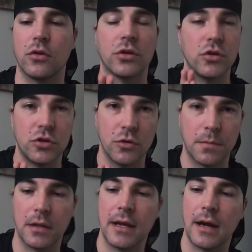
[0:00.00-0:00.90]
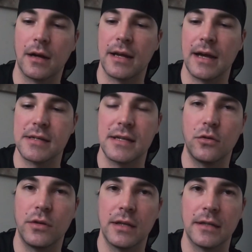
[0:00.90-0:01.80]
on the YouTube, there are guys, they
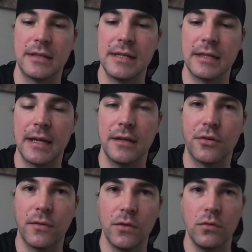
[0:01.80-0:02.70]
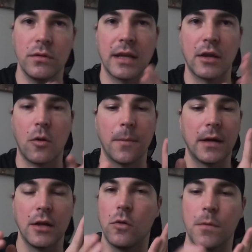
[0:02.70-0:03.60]
doing a detailed review, they
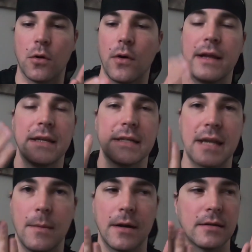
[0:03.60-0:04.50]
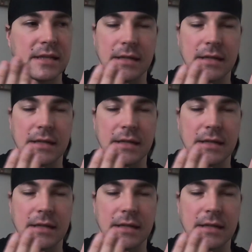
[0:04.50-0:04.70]
comparing GoPro and this camera